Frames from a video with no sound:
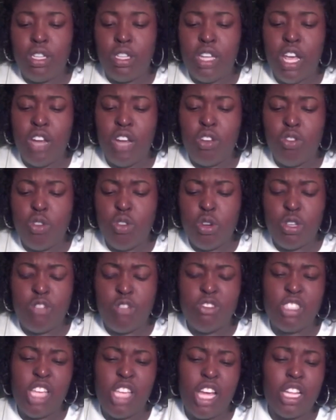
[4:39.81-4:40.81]
I don't know
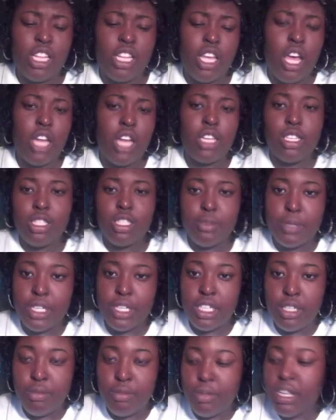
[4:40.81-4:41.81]
exactly how to
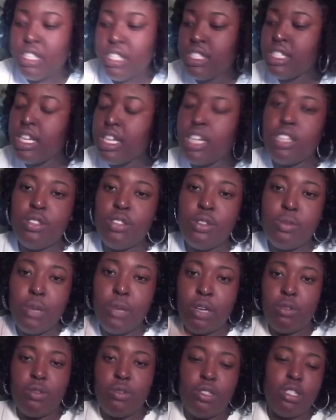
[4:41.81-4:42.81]
explain it, but I just kind of use my
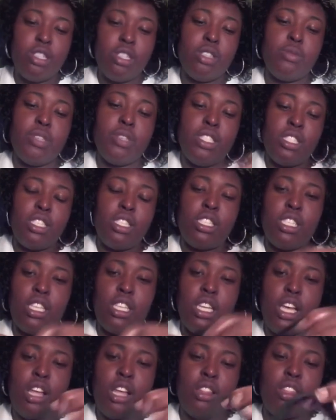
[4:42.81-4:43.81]
own judgment to
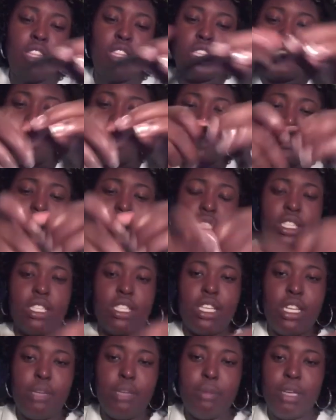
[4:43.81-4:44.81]
see how thick the twist is
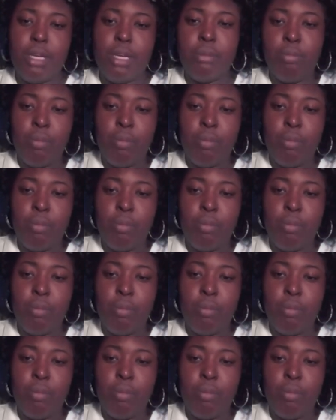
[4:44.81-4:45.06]
going to be.